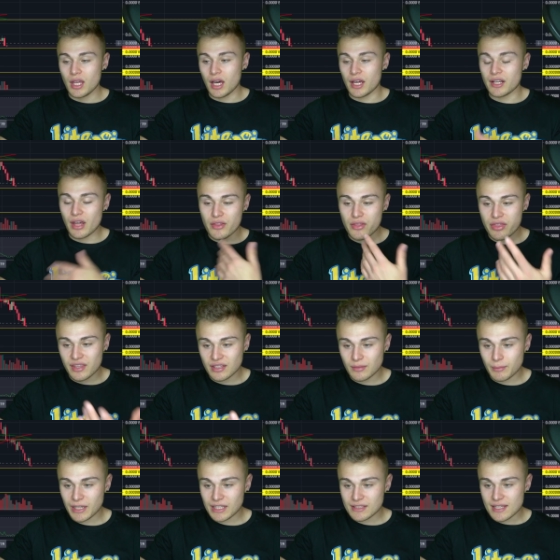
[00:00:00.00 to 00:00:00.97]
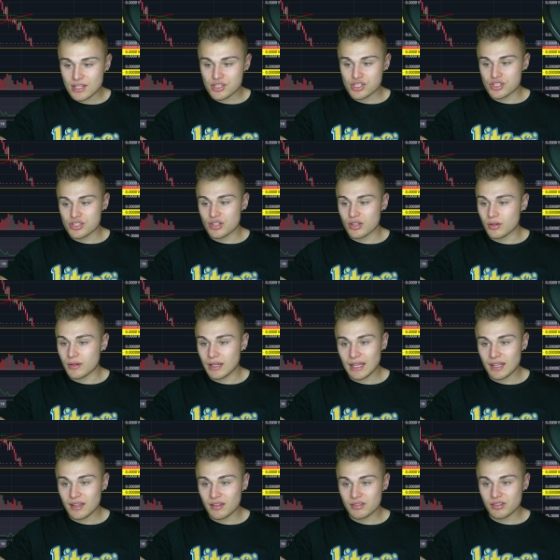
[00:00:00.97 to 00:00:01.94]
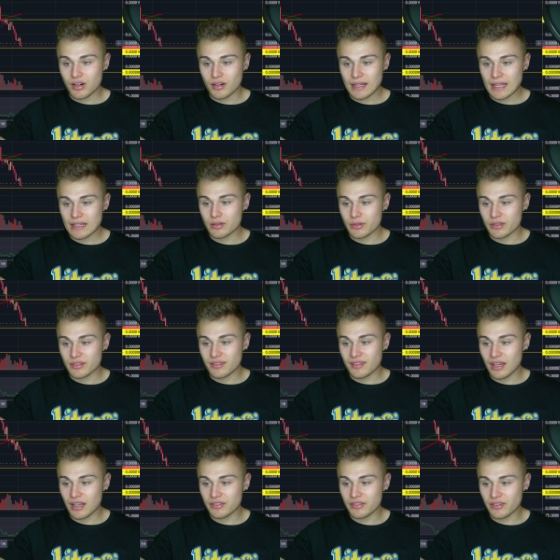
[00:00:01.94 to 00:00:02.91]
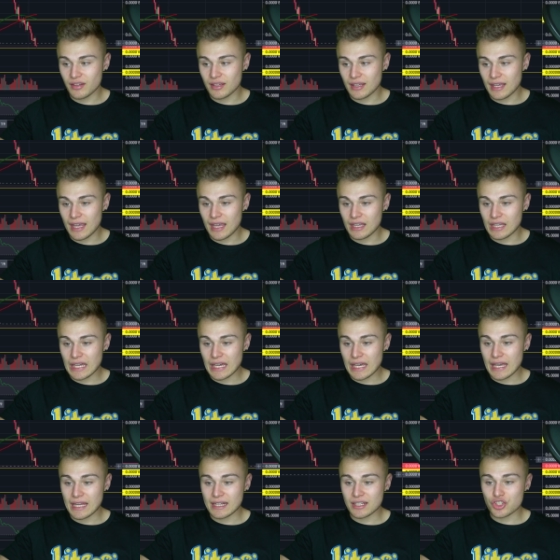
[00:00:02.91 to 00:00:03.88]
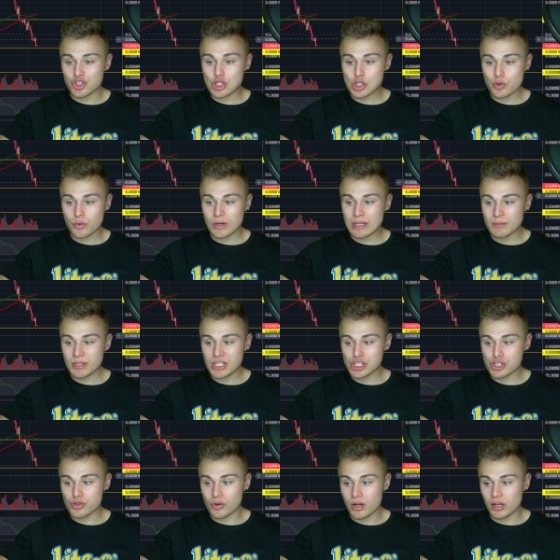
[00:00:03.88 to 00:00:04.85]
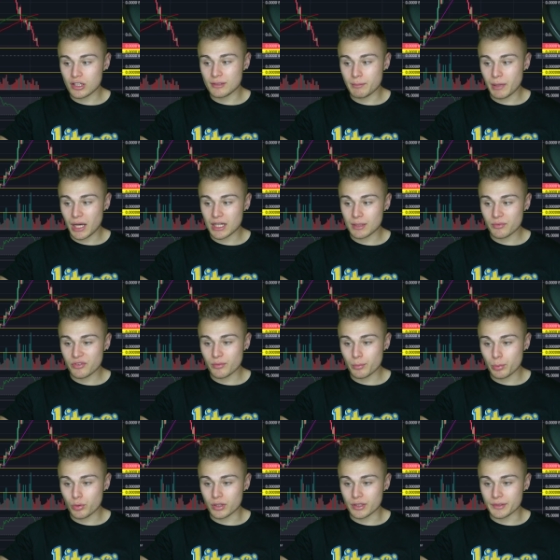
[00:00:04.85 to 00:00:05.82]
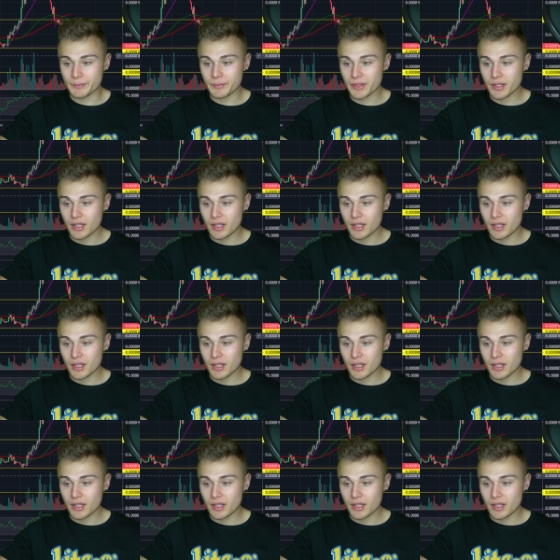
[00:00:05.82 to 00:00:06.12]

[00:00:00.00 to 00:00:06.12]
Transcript: Another thing to pay attention to is Cardano is testing a an extremely strong bottom support.